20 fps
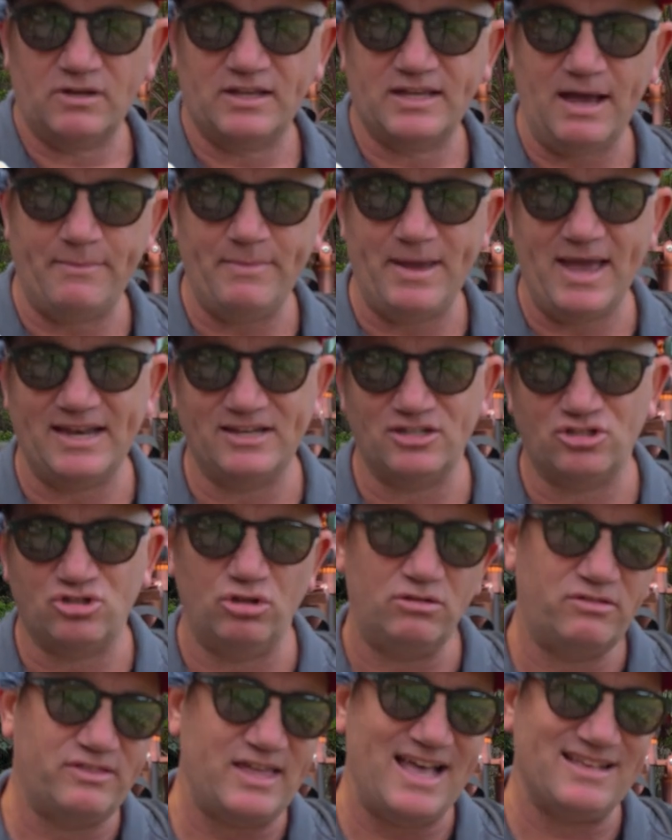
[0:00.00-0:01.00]
Come out in
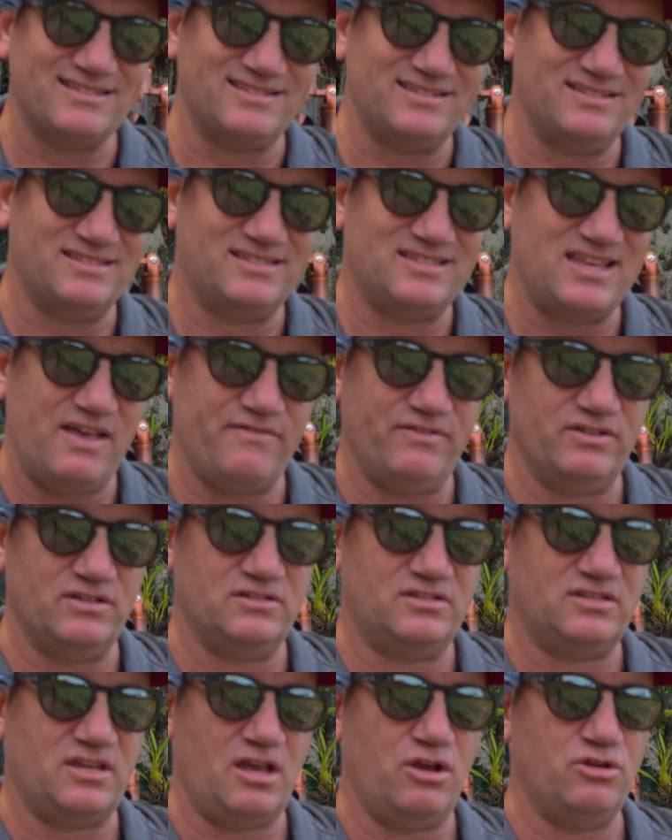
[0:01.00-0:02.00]

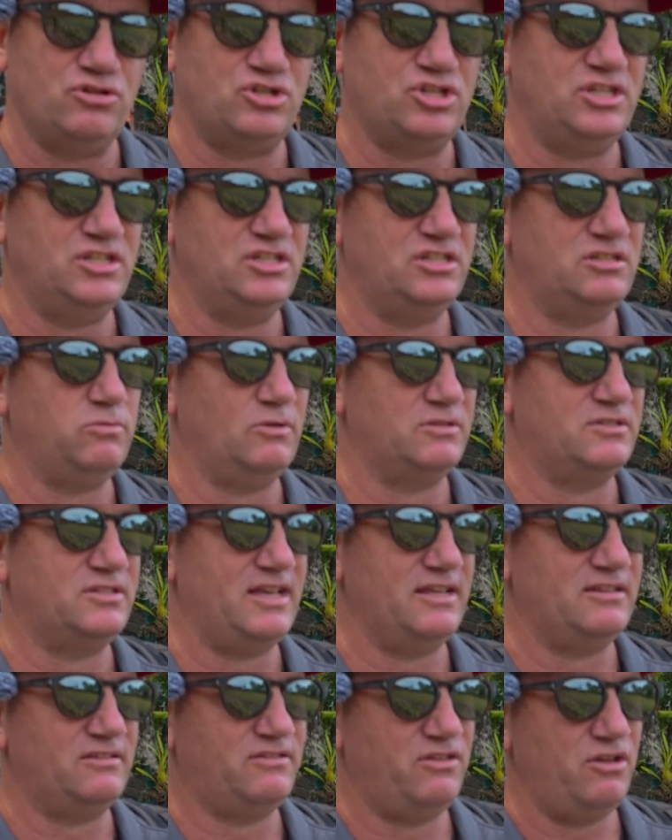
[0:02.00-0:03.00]
2007, so she's, what's
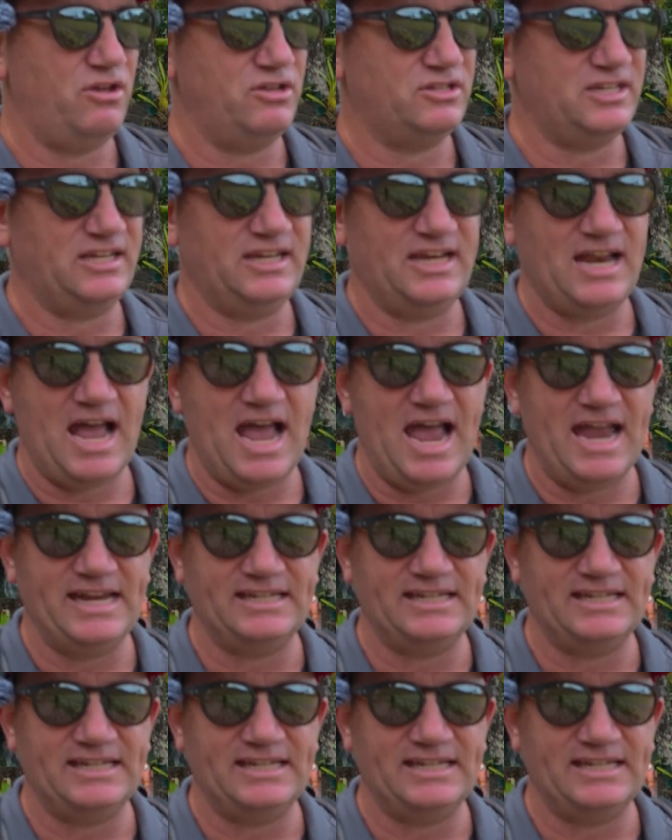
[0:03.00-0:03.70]
that, 18